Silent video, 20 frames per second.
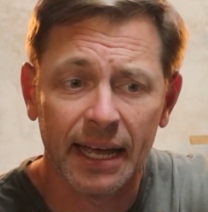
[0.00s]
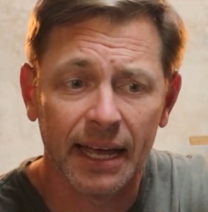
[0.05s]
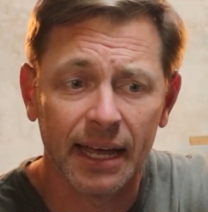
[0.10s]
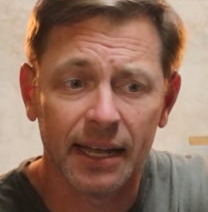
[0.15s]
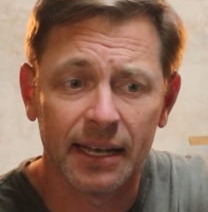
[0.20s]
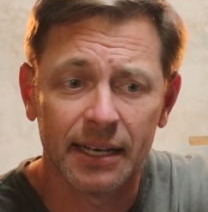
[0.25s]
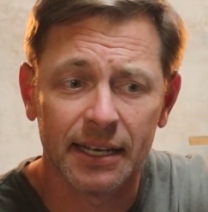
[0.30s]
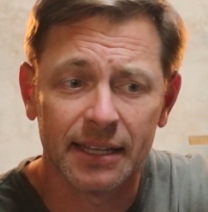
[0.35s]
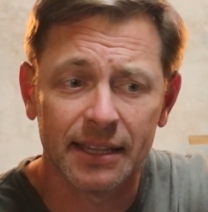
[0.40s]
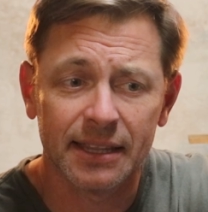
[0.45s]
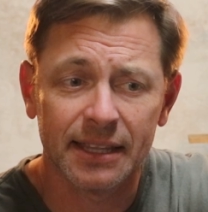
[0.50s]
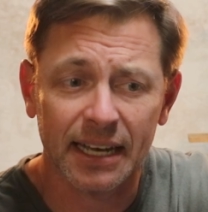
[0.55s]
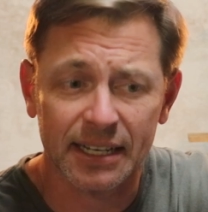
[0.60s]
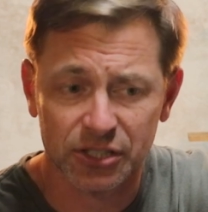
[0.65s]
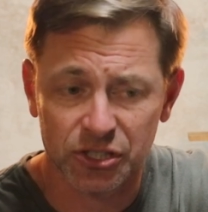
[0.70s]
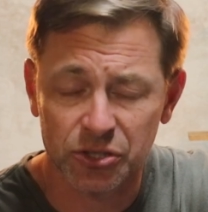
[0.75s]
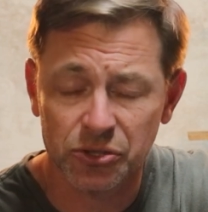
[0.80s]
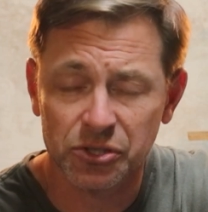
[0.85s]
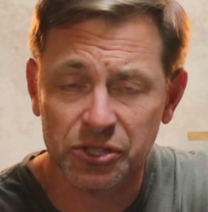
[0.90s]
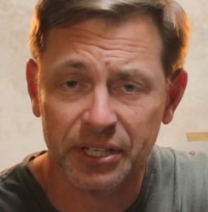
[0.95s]
And
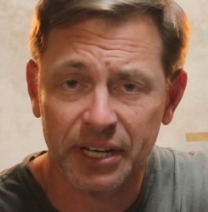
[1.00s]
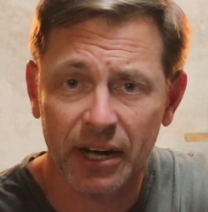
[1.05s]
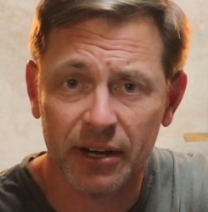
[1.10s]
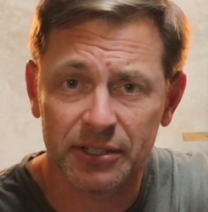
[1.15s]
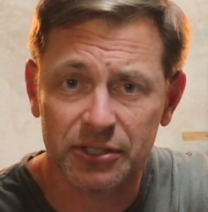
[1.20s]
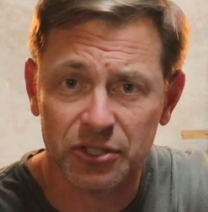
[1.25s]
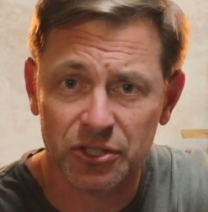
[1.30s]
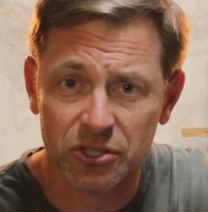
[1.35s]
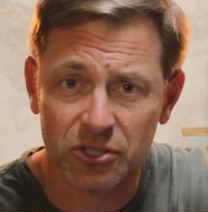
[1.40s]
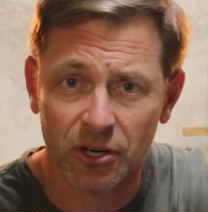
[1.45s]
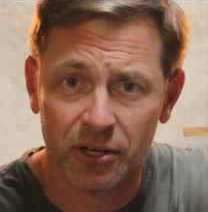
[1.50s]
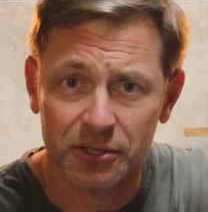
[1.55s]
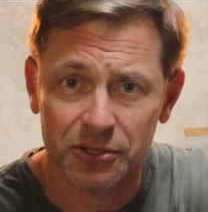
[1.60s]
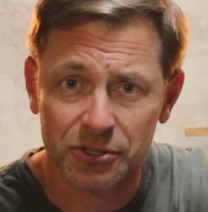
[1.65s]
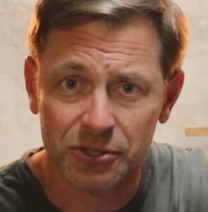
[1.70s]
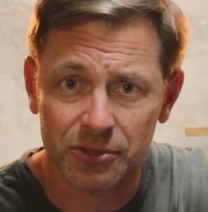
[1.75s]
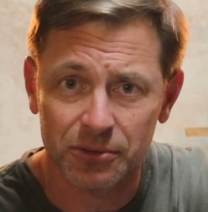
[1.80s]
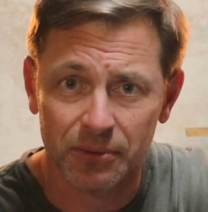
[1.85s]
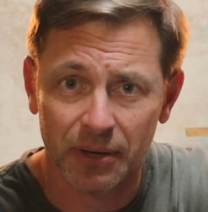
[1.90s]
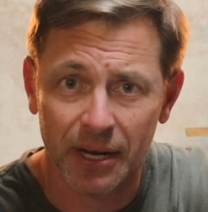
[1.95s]
that's usually how it
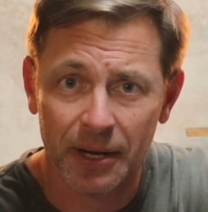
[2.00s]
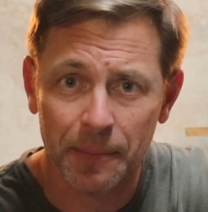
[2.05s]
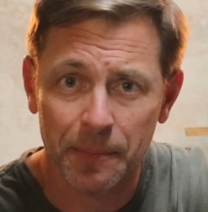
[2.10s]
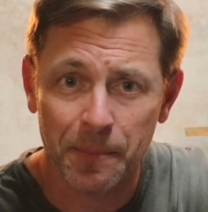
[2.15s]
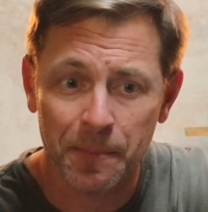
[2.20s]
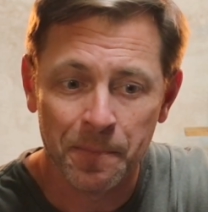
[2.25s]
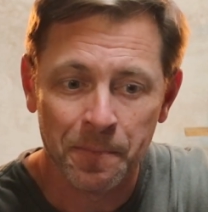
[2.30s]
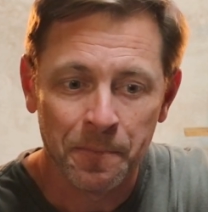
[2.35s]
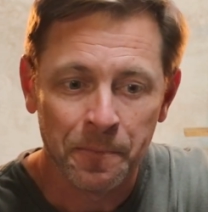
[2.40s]
starts, right?